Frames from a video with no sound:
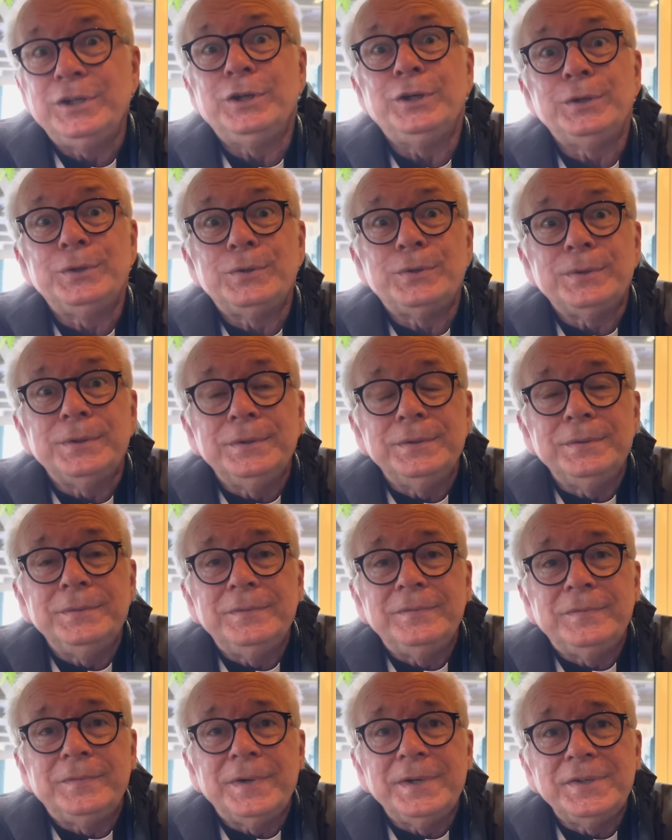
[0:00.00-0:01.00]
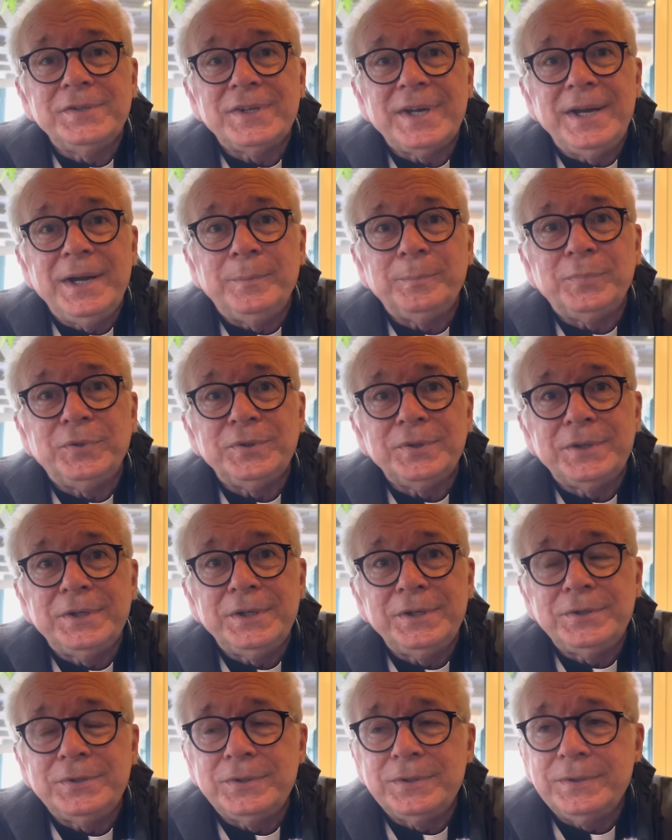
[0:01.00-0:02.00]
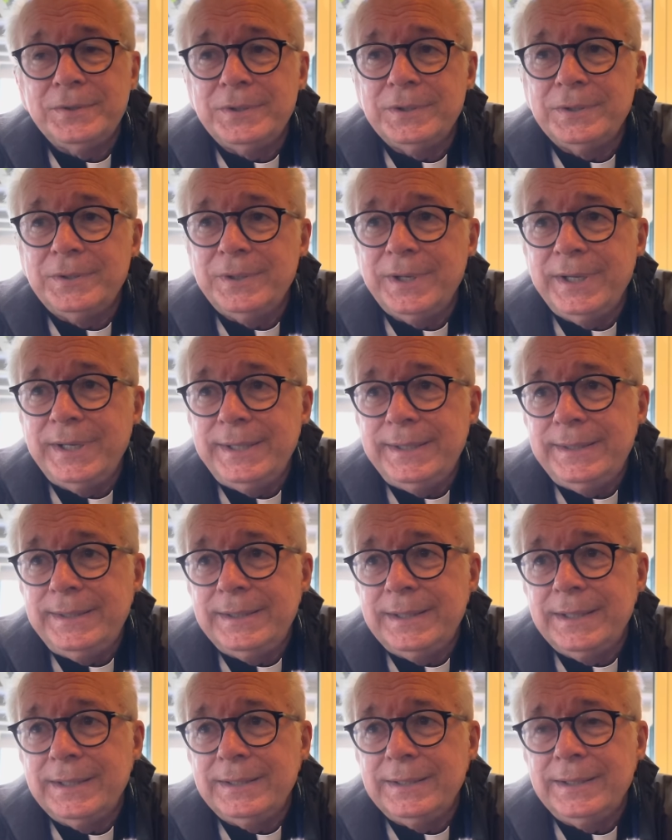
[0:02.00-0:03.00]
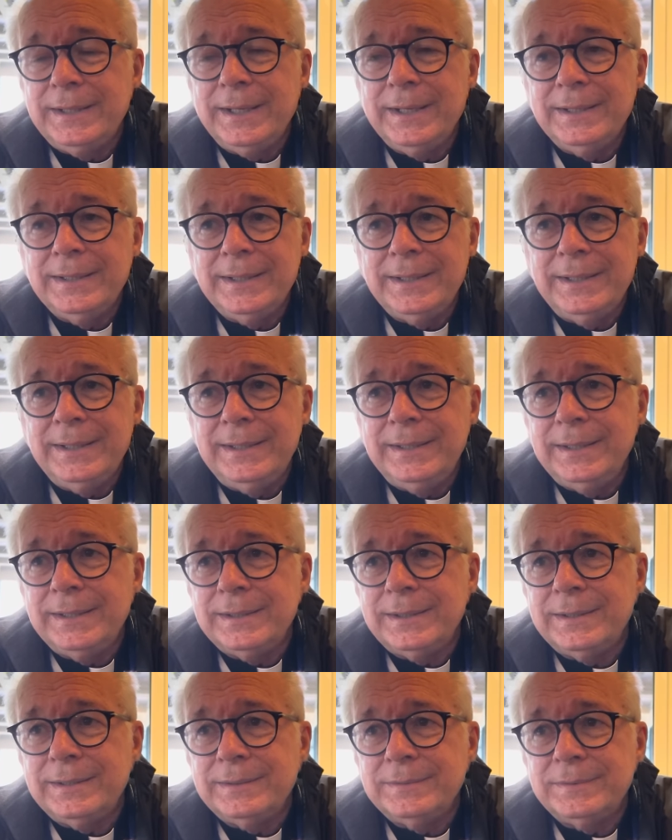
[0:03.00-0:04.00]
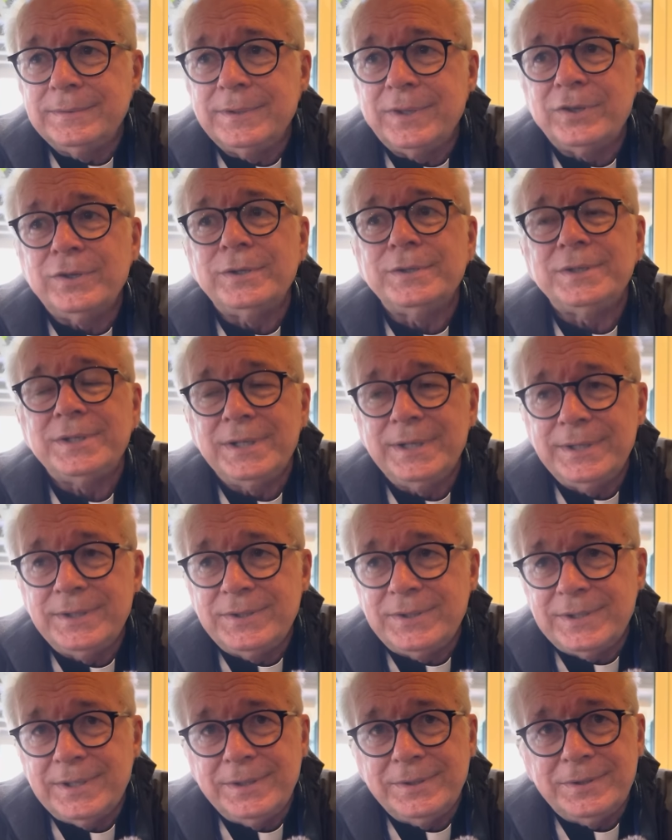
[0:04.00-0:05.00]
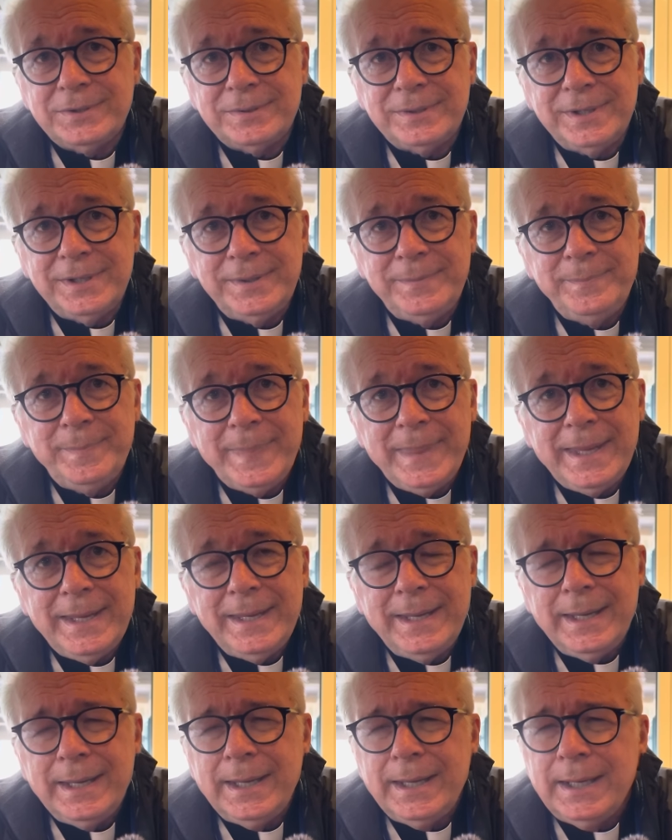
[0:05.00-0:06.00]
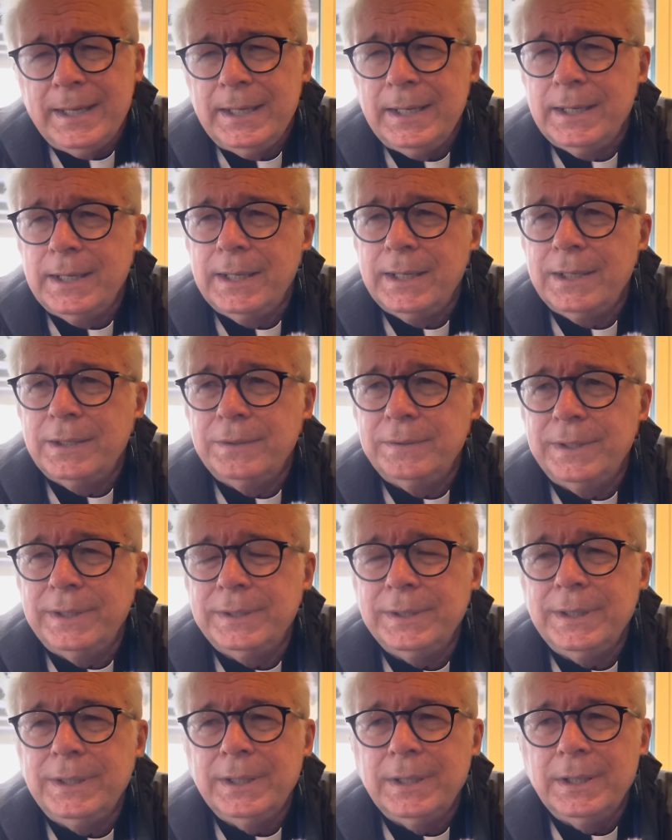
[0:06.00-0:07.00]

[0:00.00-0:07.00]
Gertrude, for example, Gertrude the Great in the 13th century, you know, and